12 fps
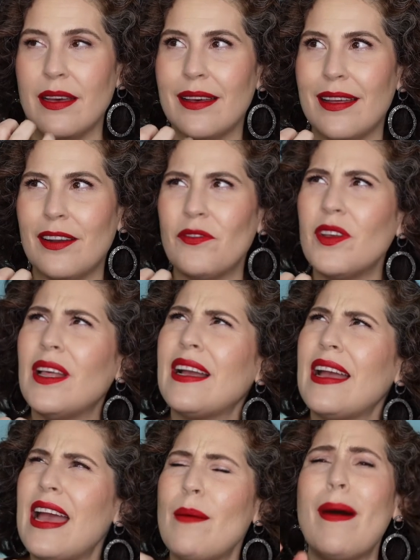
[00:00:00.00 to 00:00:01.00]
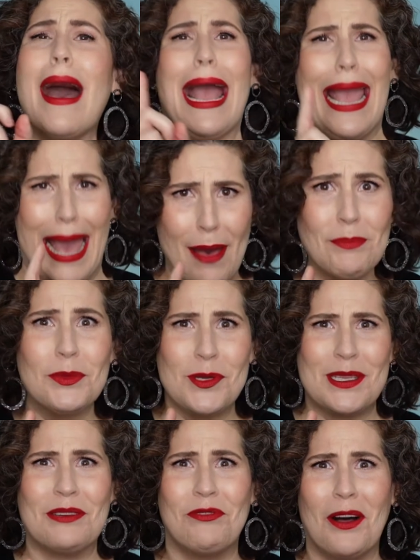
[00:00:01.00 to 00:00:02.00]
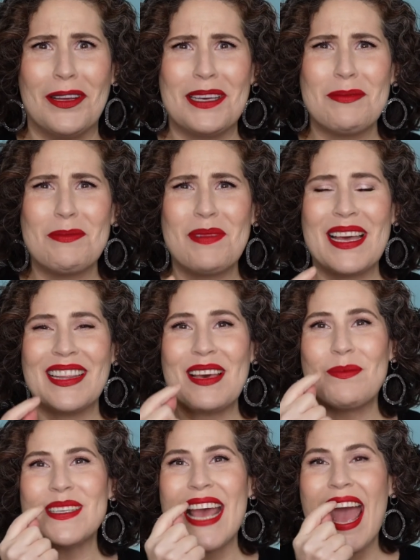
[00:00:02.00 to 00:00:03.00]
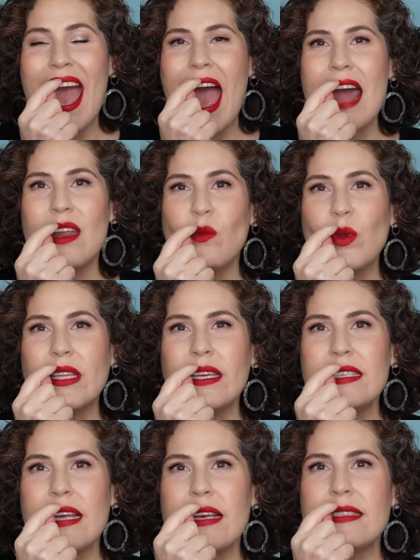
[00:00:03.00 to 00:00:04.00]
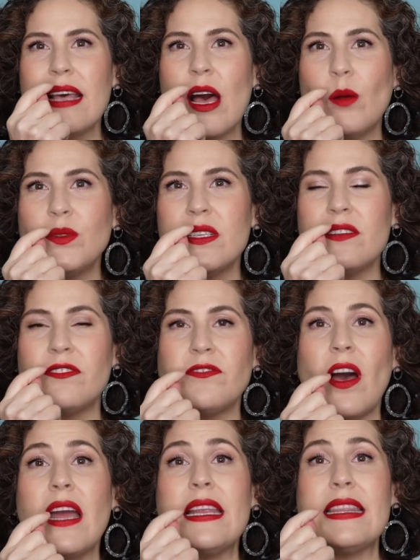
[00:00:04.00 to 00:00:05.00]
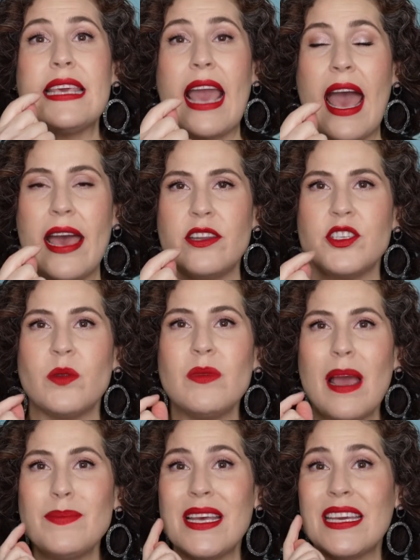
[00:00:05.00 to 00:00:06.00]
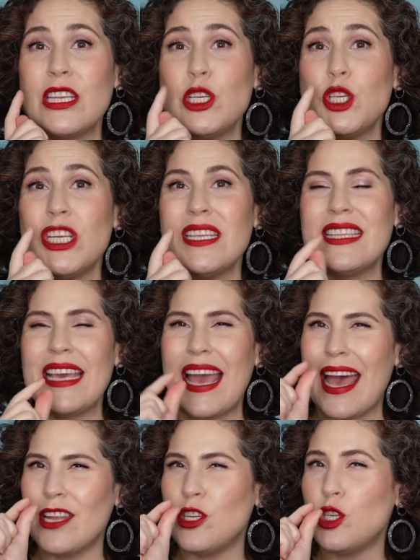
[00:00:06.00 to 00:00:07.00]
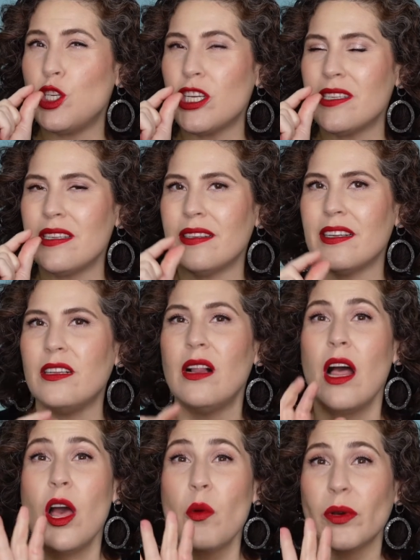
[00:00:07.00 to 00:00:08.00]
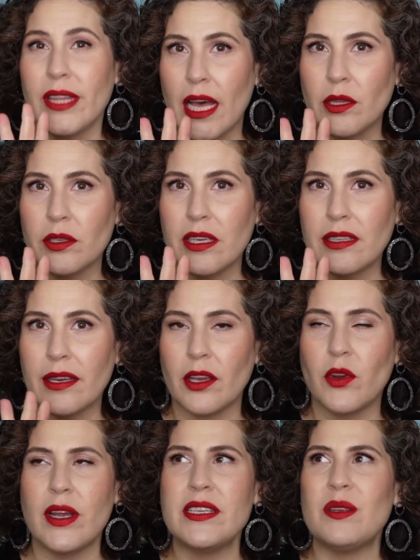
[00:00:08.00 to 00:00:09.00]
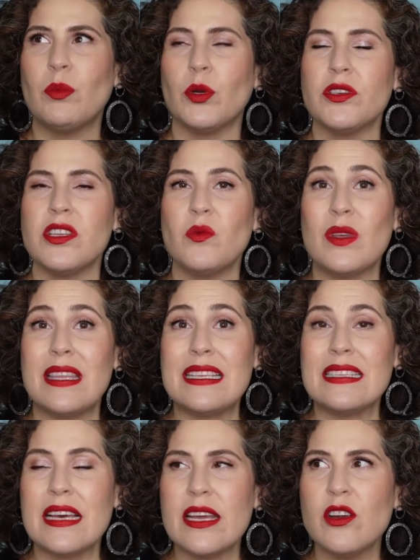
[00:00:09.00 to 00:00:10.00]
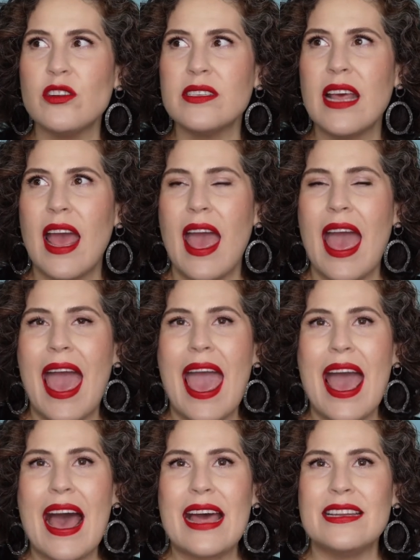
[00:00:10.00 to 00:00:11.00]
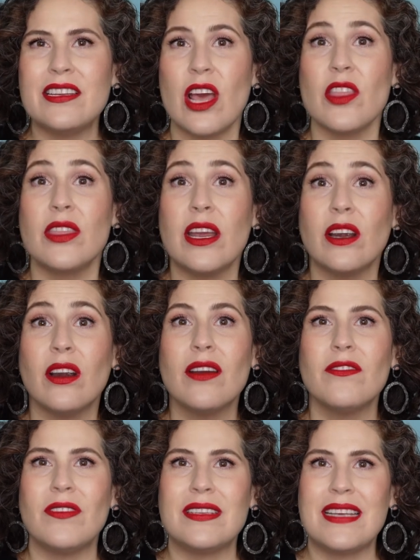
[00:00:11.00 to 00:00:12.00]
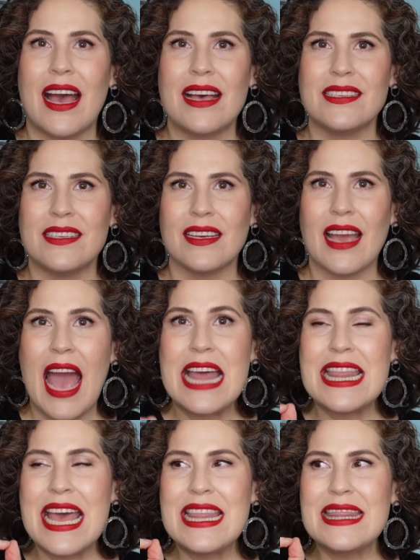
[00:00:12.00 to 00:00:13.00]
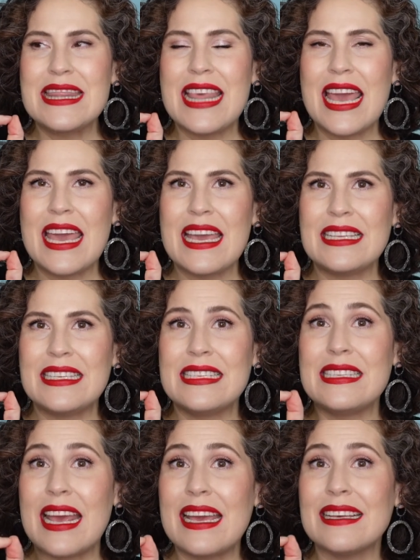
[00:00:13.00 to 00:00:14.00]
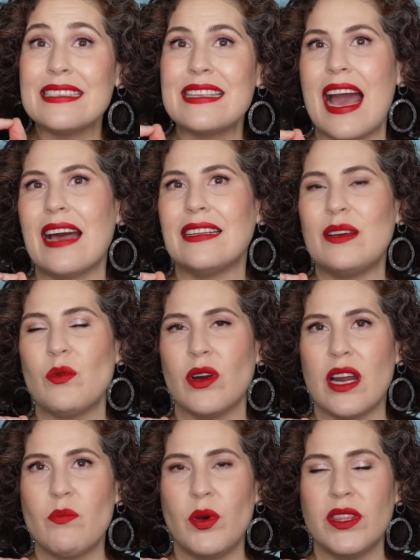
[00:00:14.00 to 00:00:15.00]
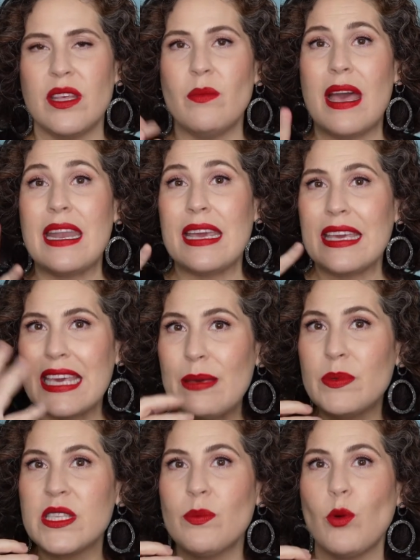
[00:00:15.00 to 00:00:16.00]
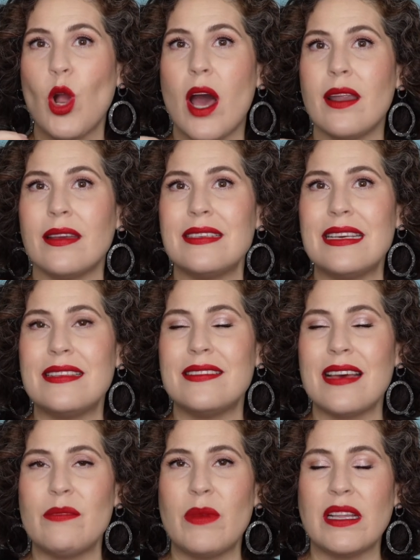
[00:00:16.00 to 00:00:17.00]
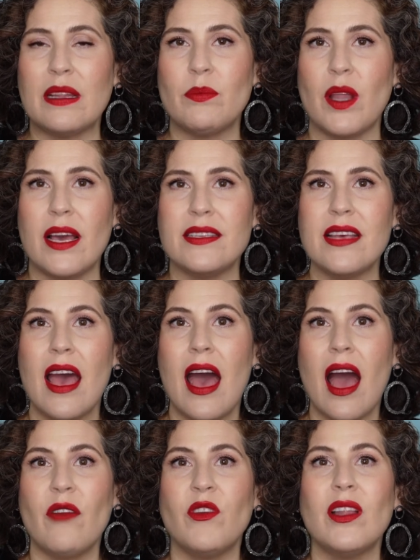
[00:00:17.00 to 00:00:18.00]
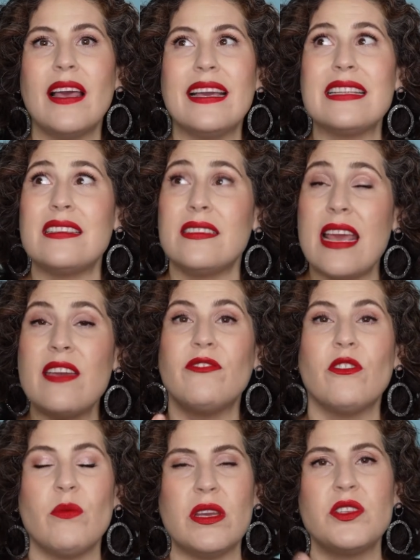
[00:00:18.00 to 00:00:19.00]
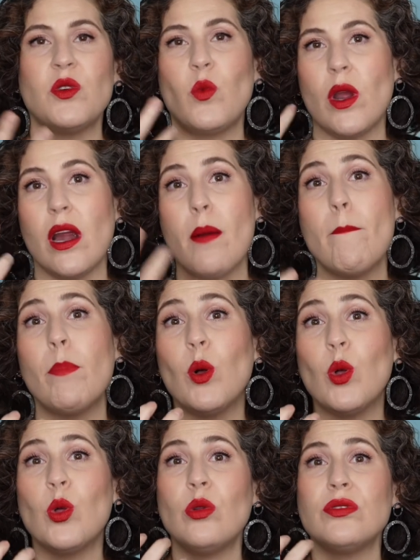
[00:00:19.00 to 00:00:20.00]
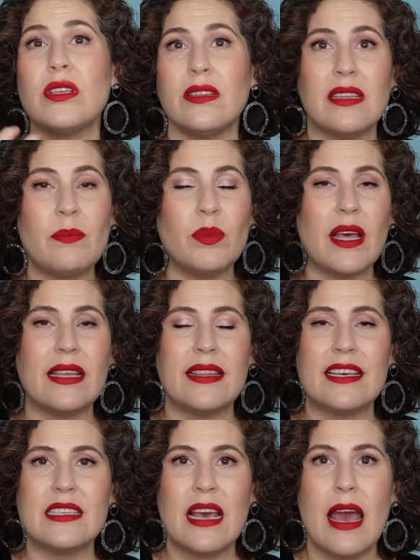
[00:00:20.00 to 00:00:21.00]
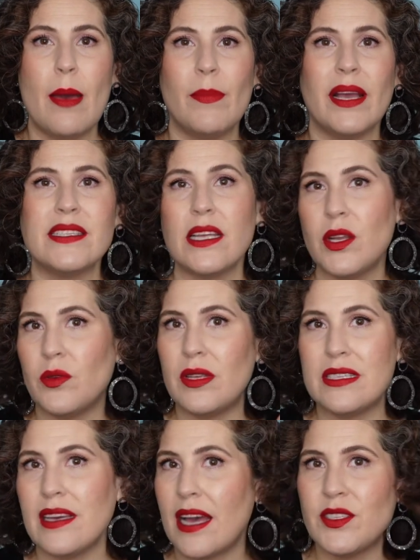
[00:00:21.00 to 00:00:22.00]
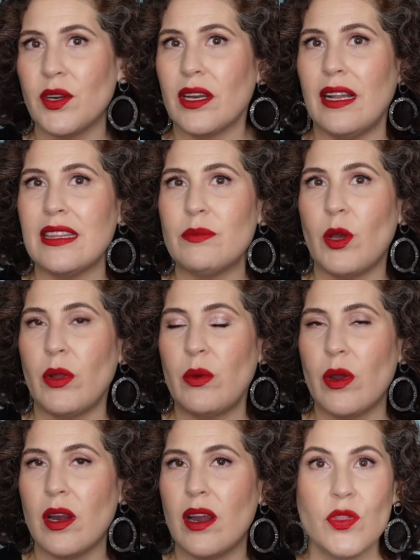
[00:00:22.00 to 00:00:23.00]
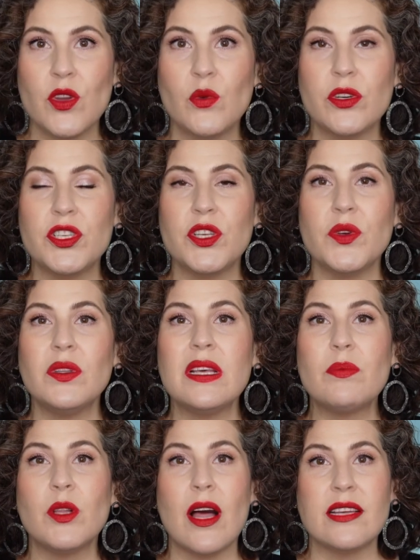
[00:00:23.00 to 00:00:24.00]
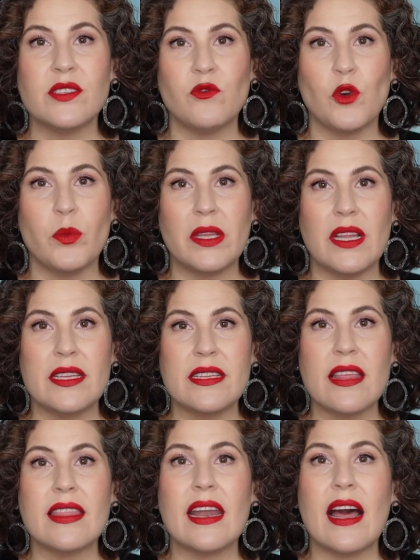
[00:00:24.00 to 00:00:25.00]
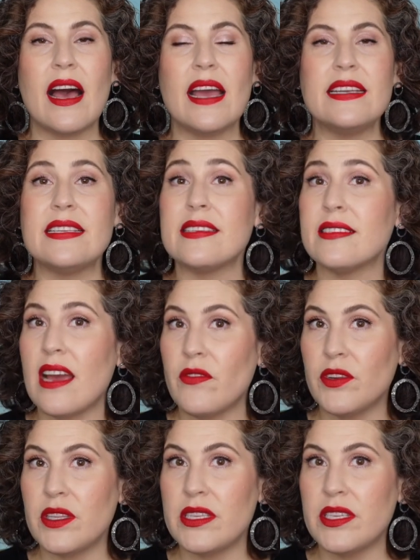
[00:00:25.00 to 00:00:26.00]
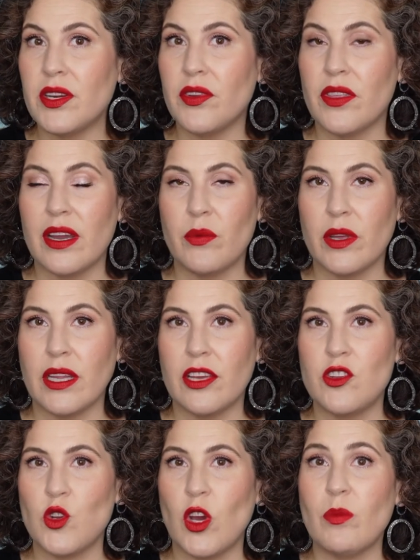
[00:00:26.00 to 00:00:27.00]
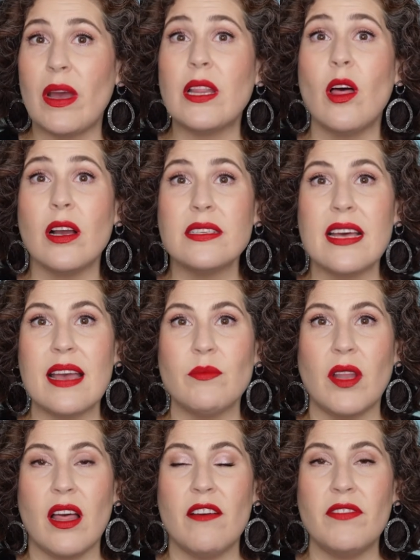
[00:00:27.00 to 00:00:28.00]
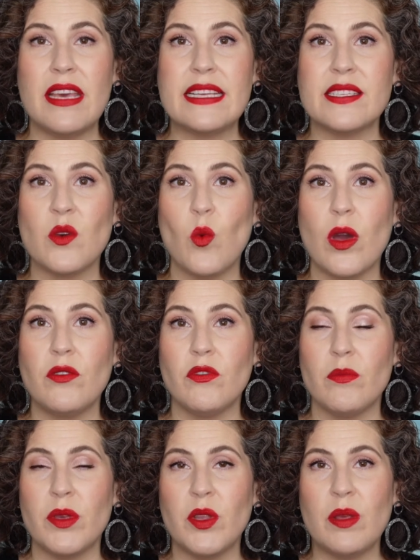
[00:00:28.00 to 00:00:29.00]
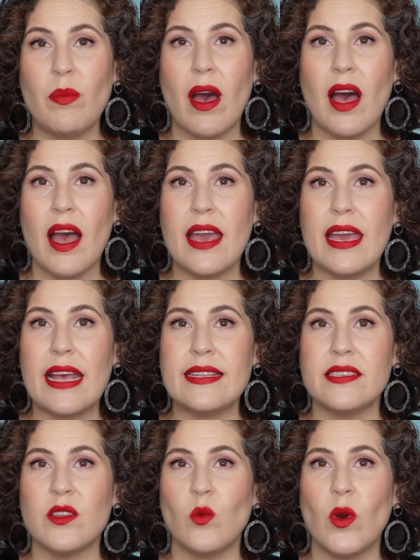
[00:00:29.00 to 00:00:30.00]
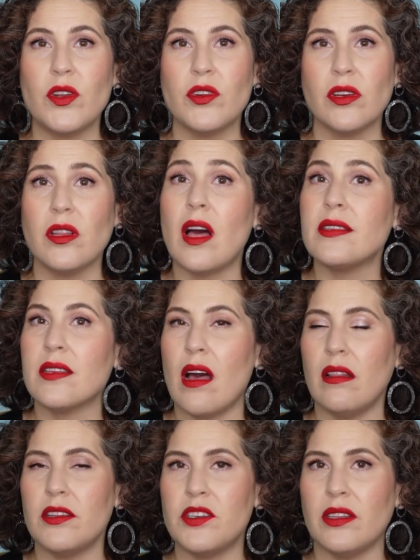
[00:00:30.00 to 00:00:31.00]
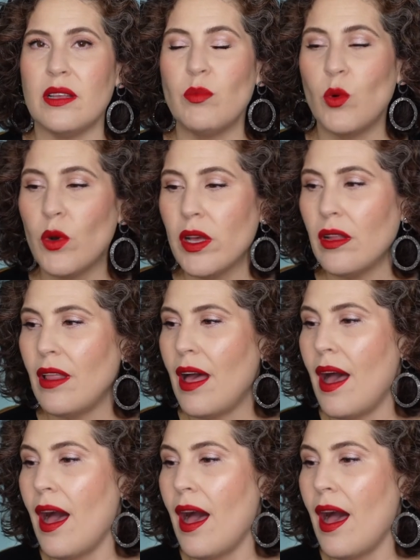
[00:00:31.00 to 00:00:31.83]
I don't feel like I am, I am losing volume in my lips. And it really does help to define the edge. Sometimes I can cheat the edge just a little without looking like a crazy person with these liners. And they're fantastic. And then they stay exactly where I put them and it keeps the product inside my lip lines. I feel like it's safe for me to wear a bold lip like this because I know these guys aren't gonna let them go anywhere. There were two lip gloss formulas that I discovered this year that I really enjoyed. My long time time love is the one from Beauty Pie. It's the Wonder Gloss Collagen Lip Oil.